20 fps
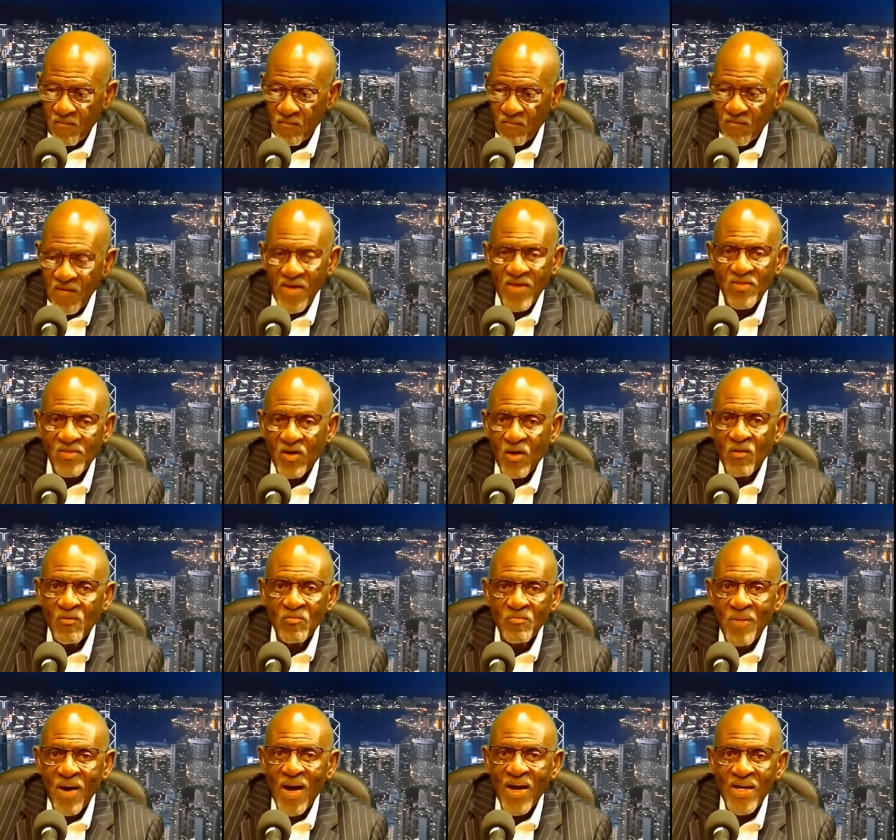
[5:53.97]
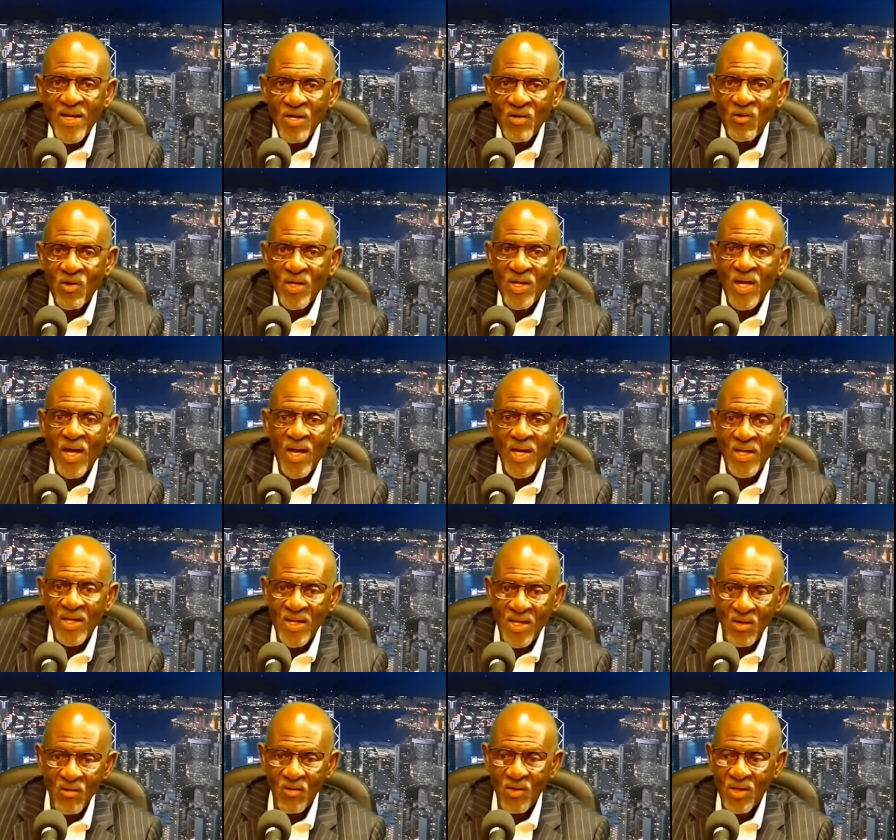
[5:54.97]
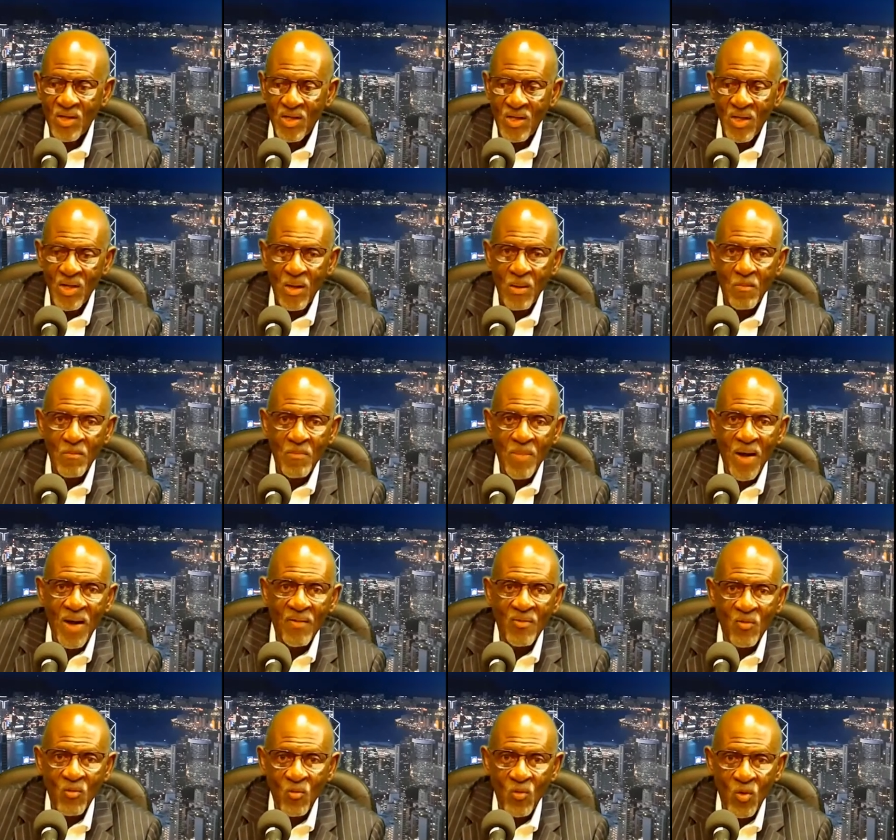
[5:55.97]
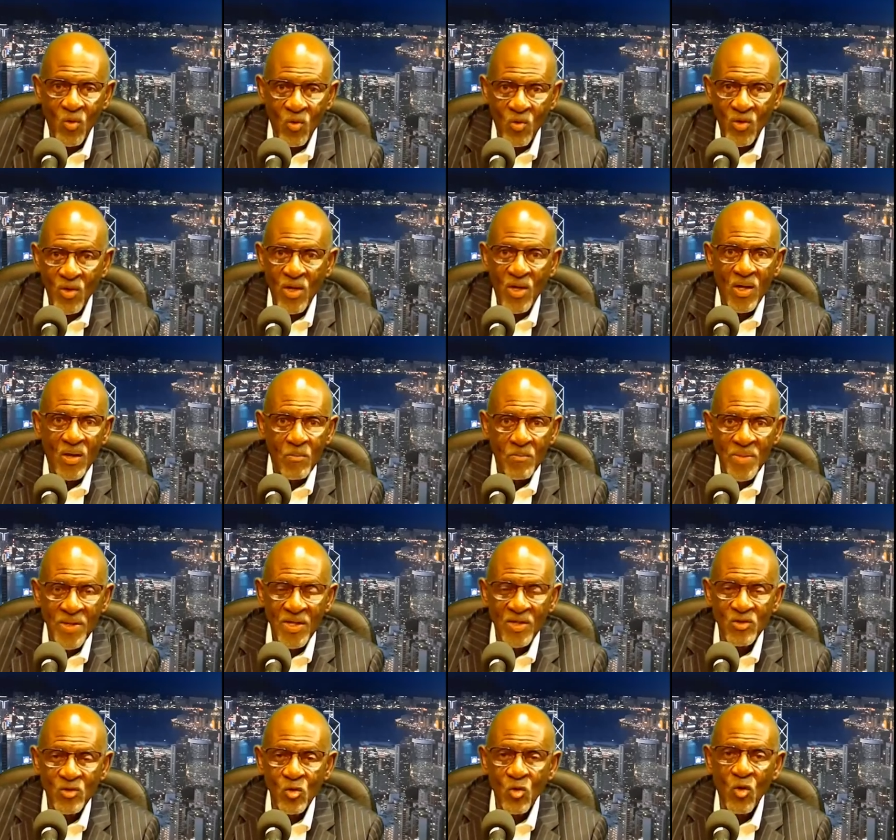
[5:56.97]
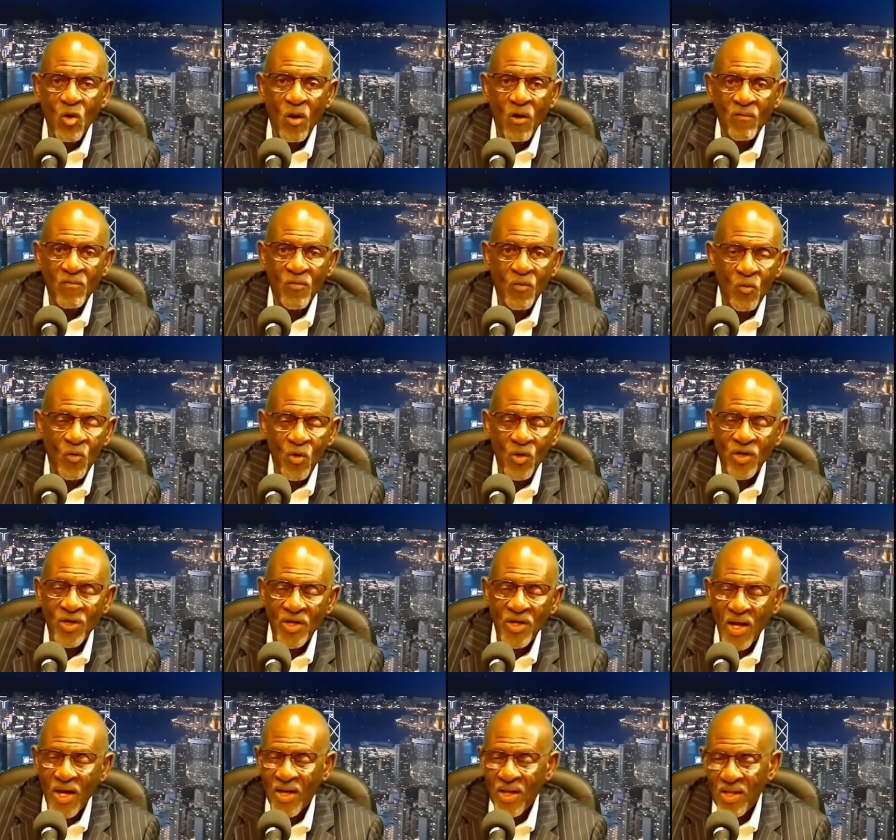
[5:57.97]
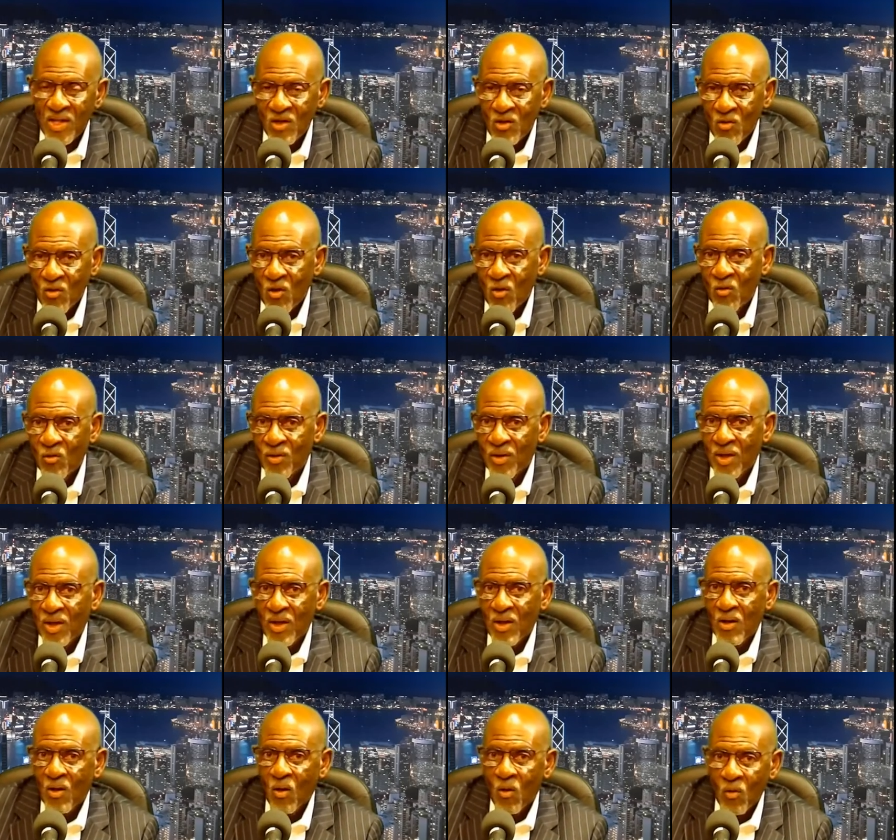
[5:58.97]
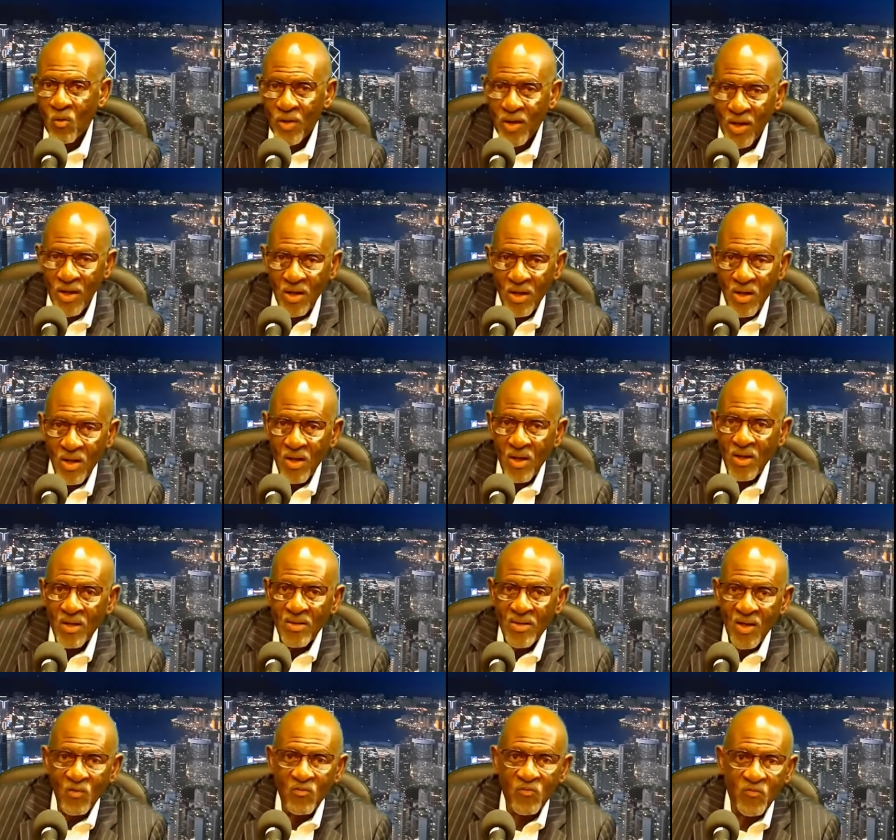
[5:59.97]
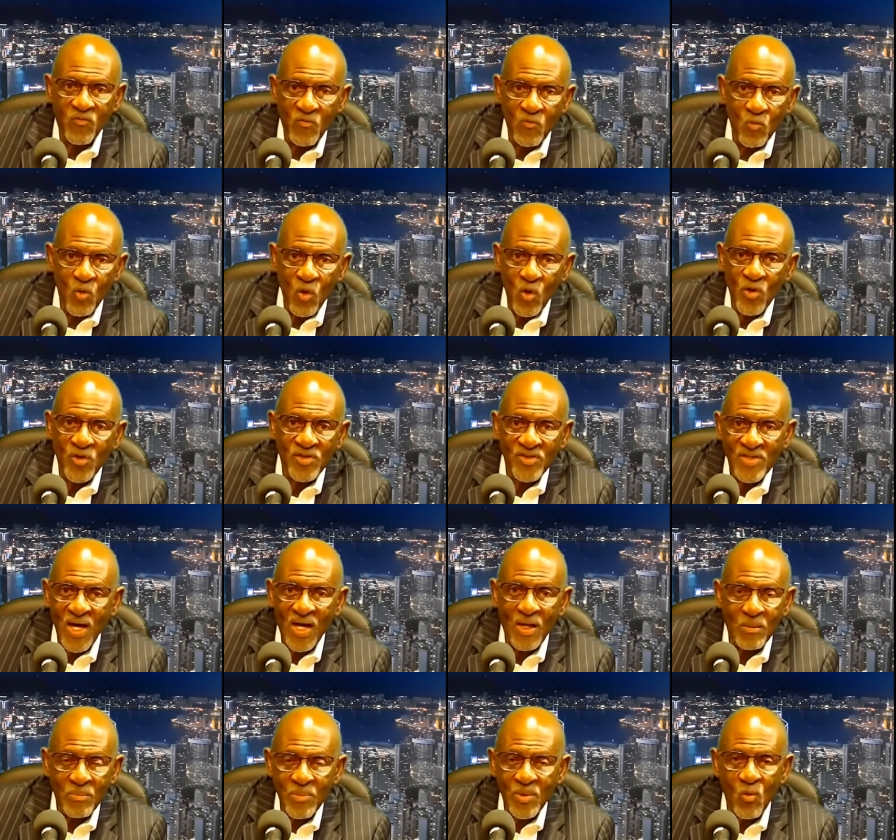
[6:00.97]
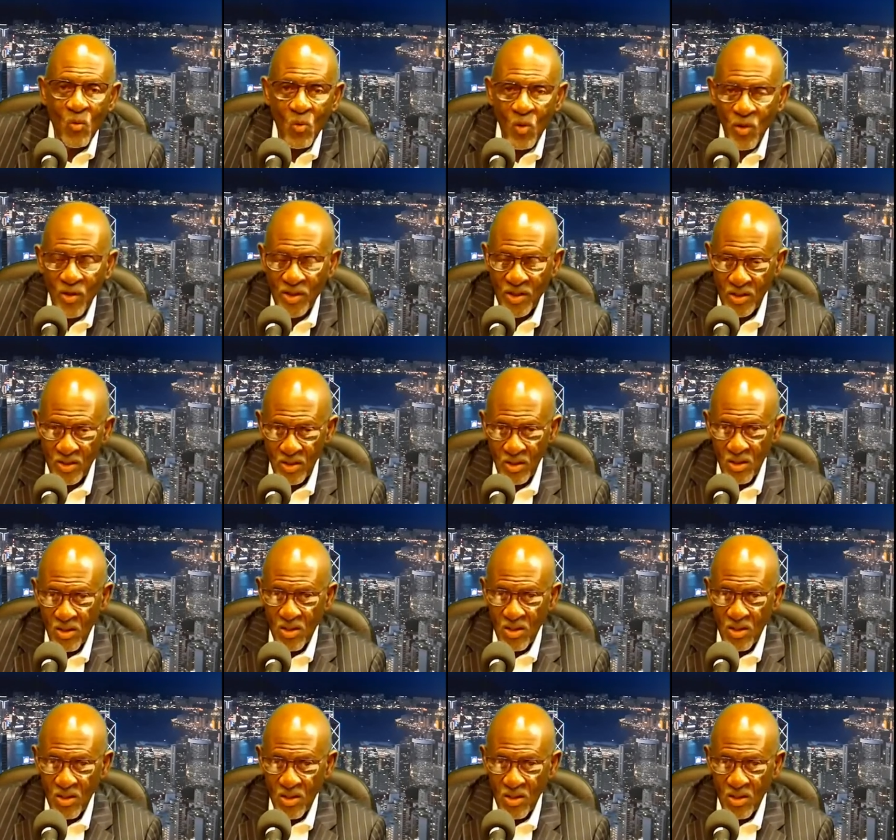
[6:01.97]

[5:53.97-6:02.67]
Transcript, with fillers: Faith comes by hearing, and hearing by the word. Be a doer of the word and not a hearer only. Okay? That word has got to be working.